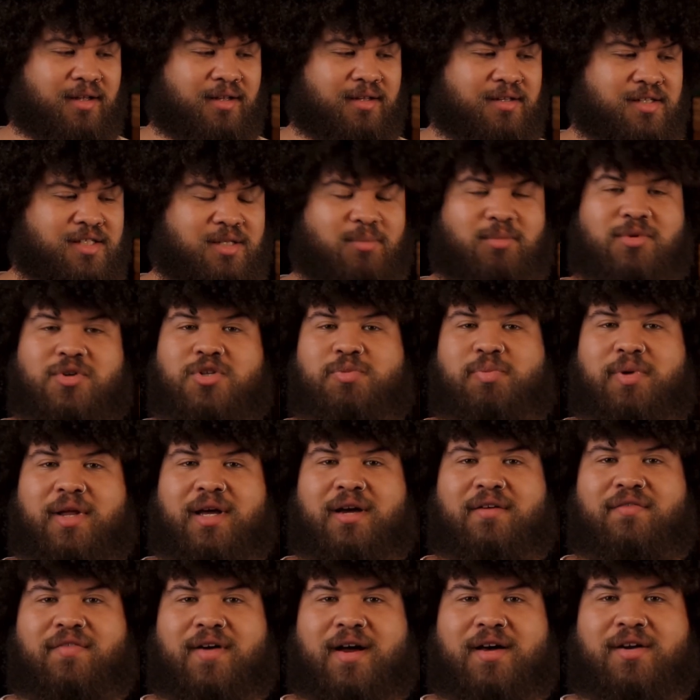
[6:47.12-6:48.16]
someone who's
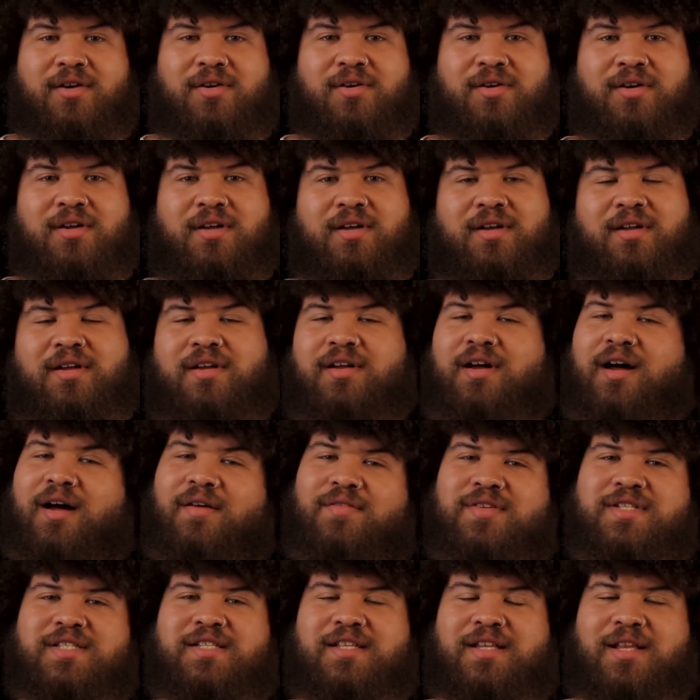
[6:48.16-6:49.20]
playing a fighter,
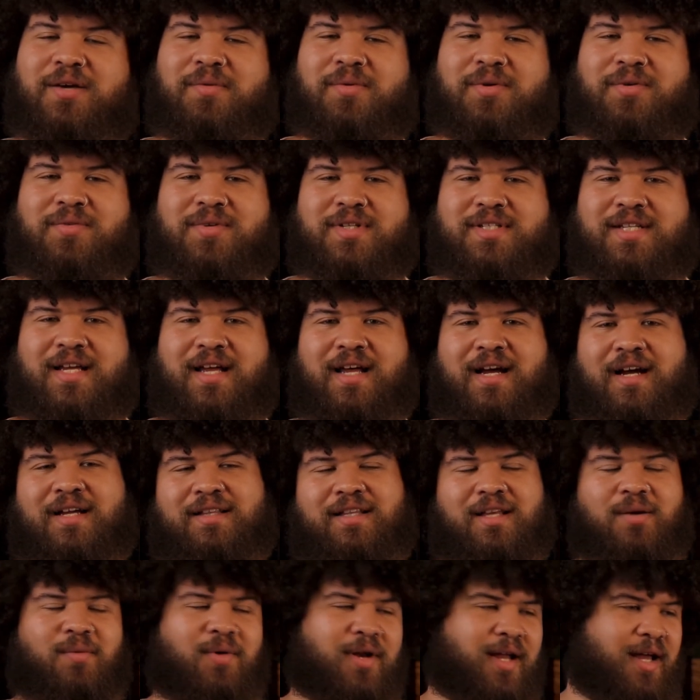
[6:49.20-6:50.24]
obviously they want to attack,
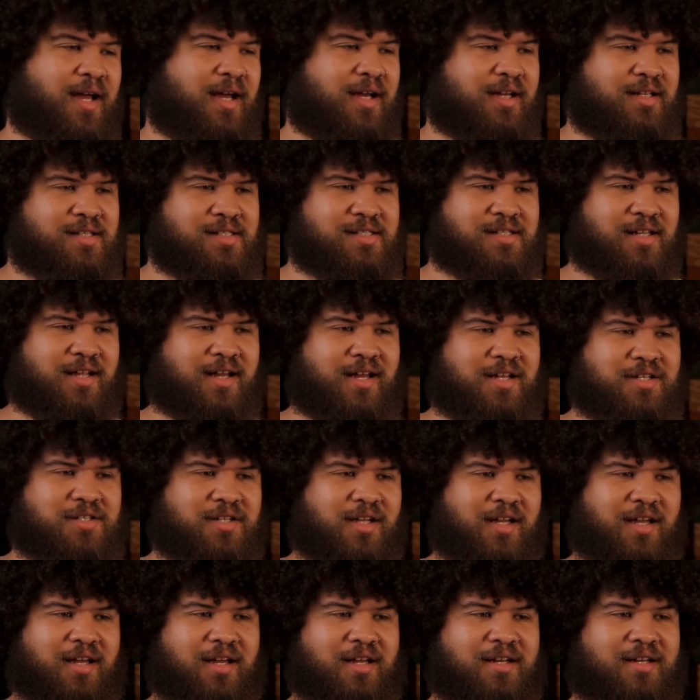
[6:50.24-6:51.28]
they want to hack and slash,
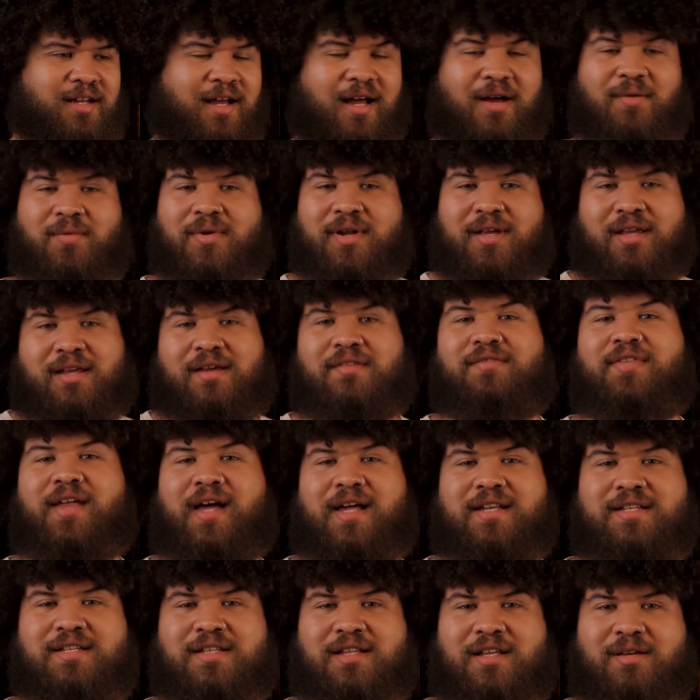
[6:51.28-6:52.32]
and I want to give
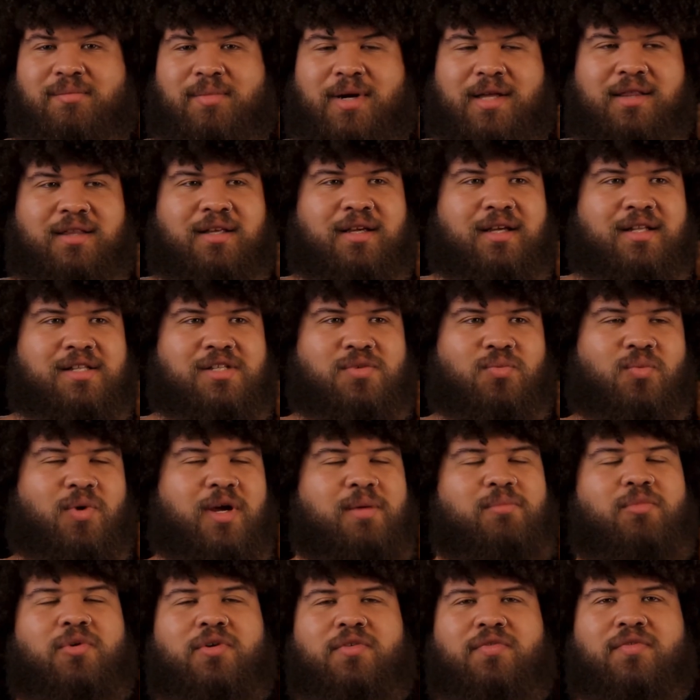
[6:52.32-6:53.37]
that to them. I think it's
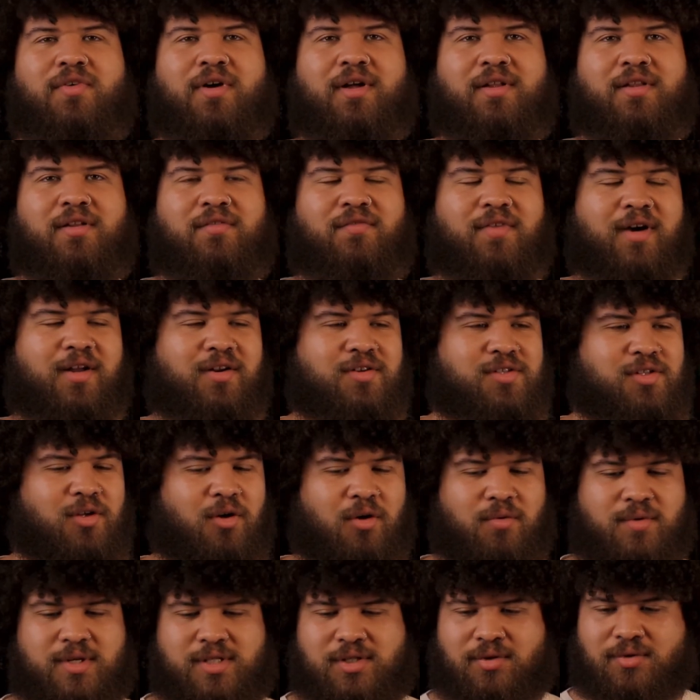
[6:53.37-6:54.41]
way more fun. The fighter's
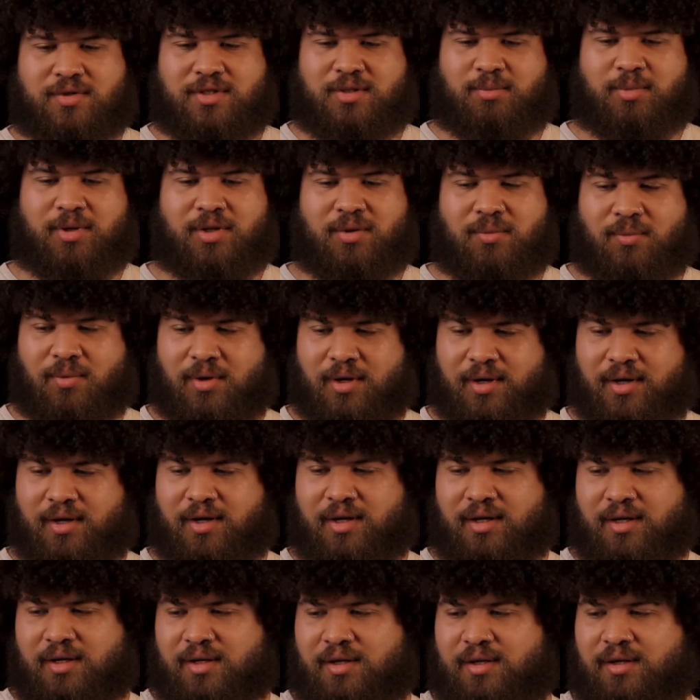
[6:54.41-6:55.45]
always going to be the
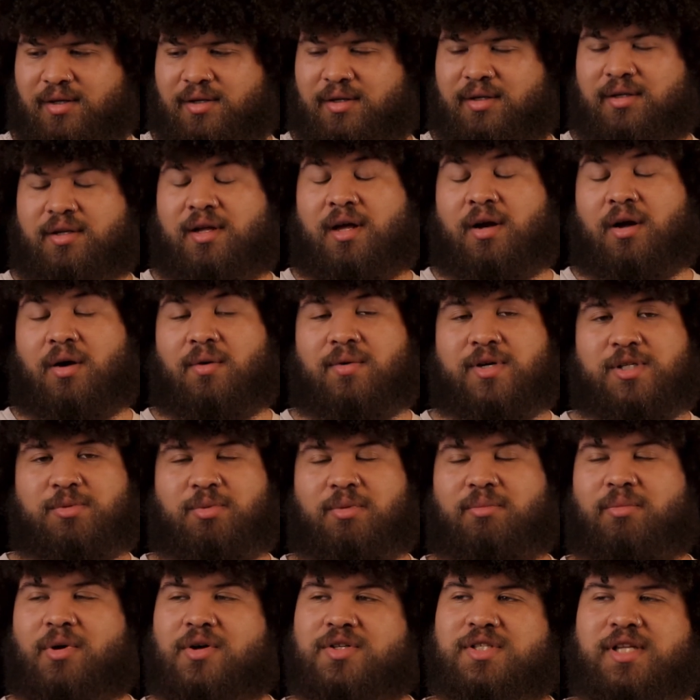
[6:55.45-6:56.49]
one, not always,
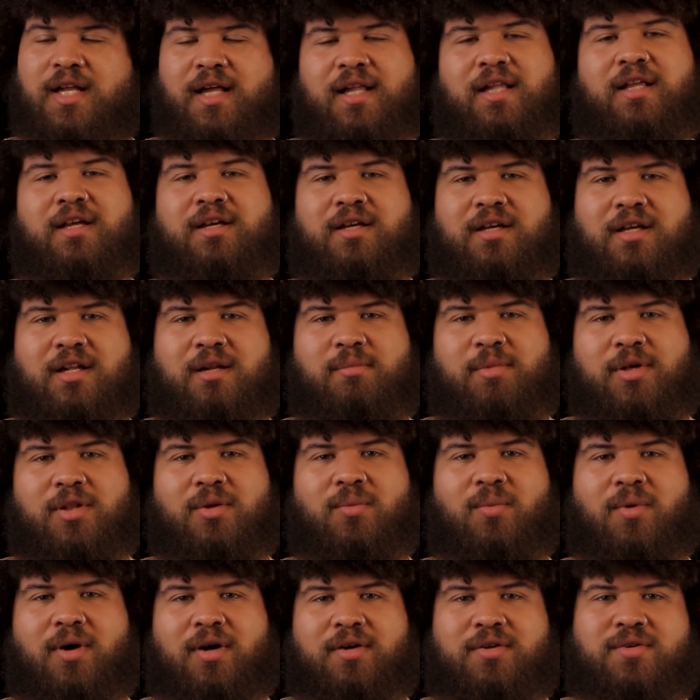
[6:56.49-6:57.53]
but most likely going to be
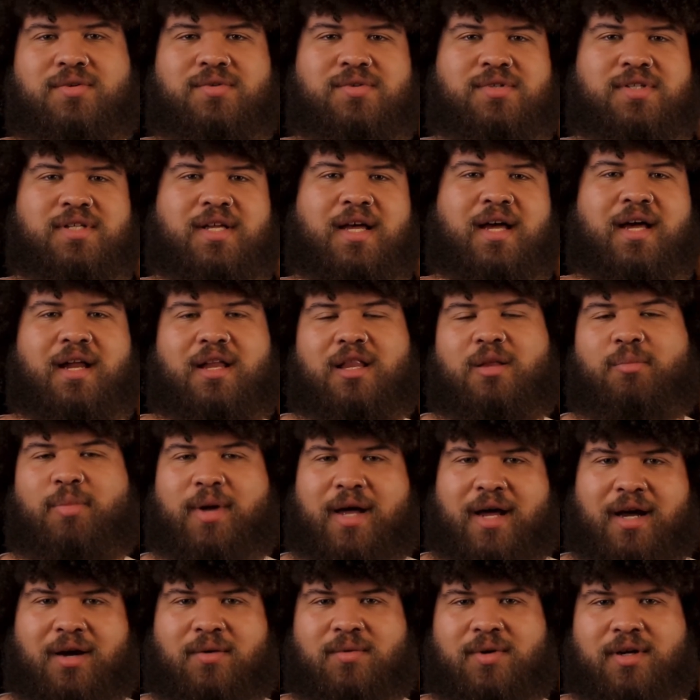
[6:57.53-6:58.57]
the one who's ahead of the
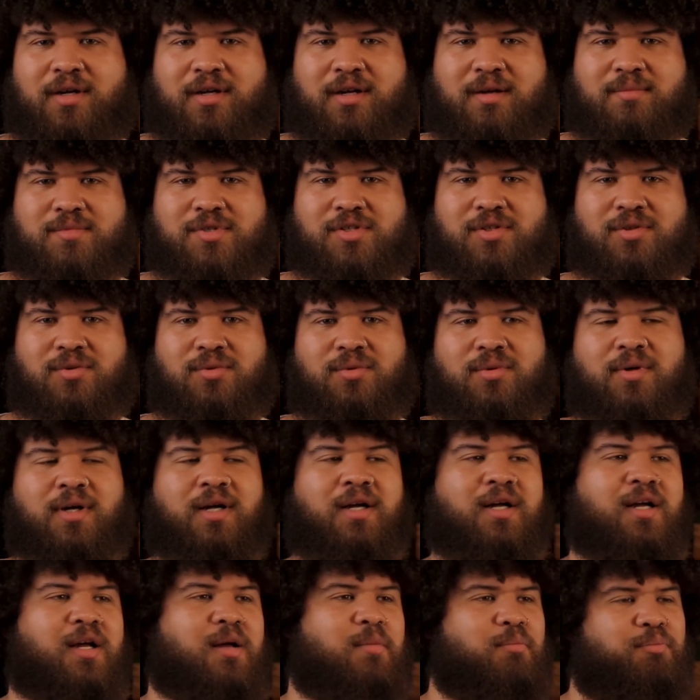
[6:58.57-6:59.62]
pack when it comes to
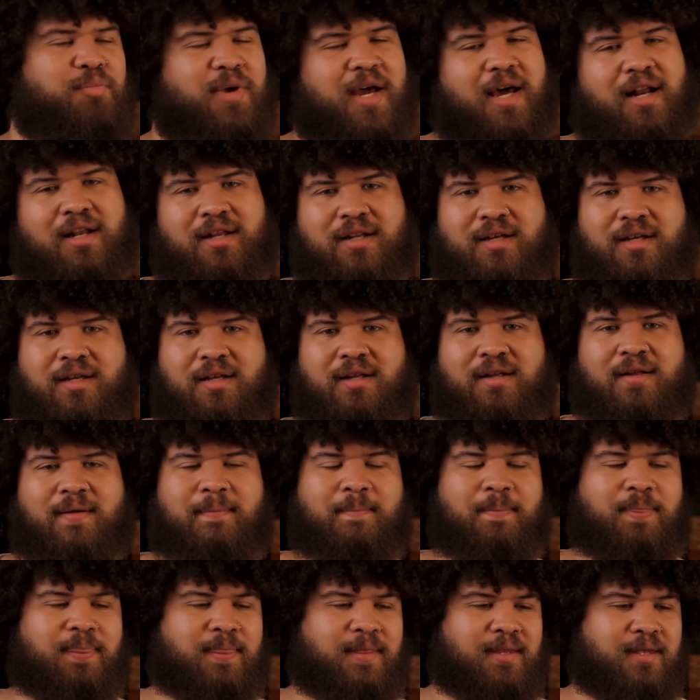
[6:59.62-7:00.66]
battling
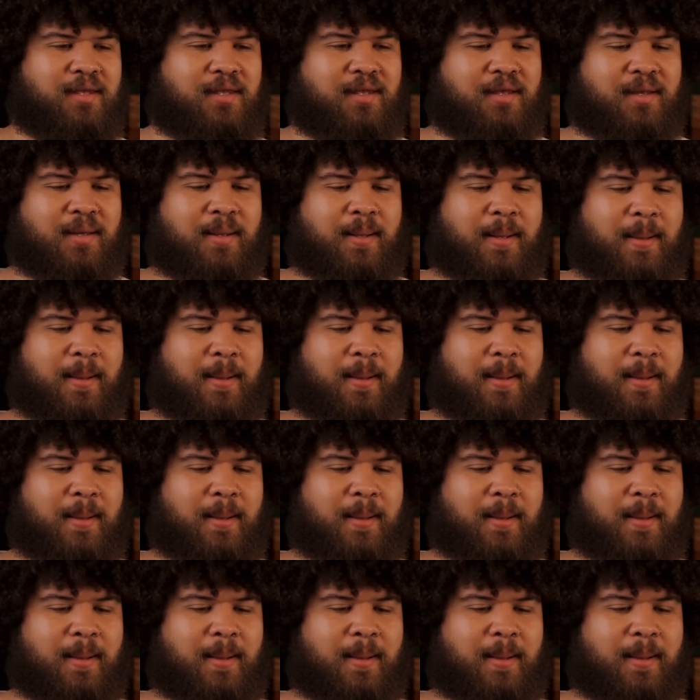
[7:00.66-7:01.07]
the